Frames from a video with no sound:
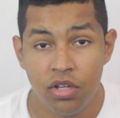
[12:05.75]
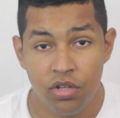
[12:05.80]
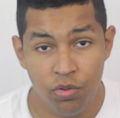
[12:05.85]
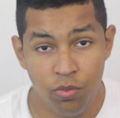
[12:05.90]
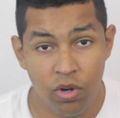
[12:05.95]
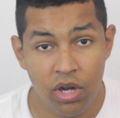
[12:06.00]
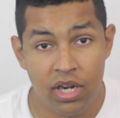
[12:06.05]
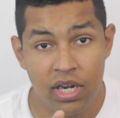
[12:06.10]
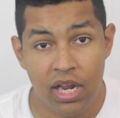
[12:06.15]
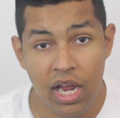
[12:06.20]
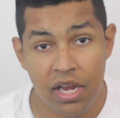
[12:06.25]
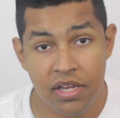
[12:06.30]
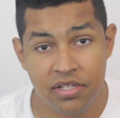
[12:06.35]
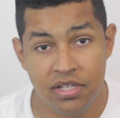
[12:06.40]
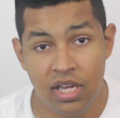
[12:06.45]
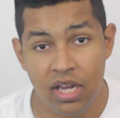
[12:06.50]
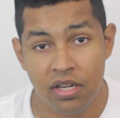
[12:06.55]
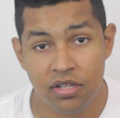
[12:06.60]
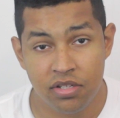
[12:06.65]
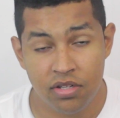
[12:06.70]
You want
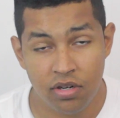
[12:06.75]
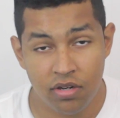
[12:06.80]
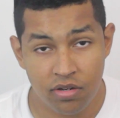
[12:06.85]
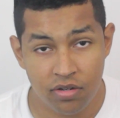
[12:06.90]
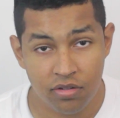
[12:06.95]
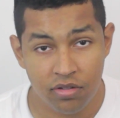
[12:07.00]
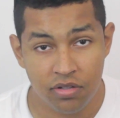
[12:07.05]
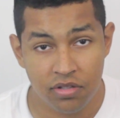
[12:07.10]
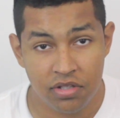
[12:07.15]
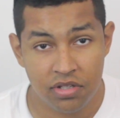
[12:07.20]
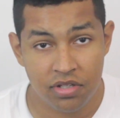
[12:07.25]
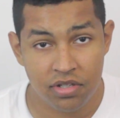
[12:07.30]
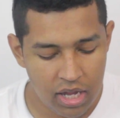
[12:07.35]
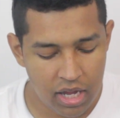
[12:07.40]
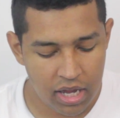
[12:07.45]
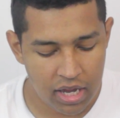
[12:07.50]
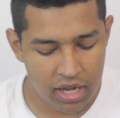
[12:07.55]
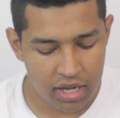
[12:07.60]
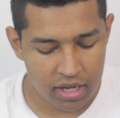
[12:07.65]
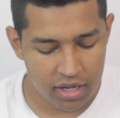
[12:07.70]
nice externals
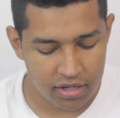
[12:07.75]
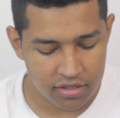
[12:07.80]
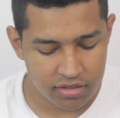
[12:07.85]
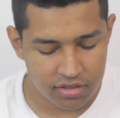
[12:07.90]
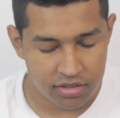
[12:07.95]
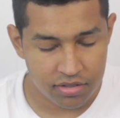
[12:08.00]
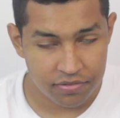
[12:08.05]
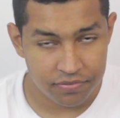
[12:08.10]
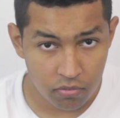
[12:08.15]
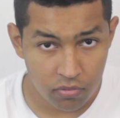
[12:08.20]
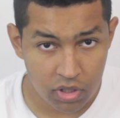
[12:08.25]
and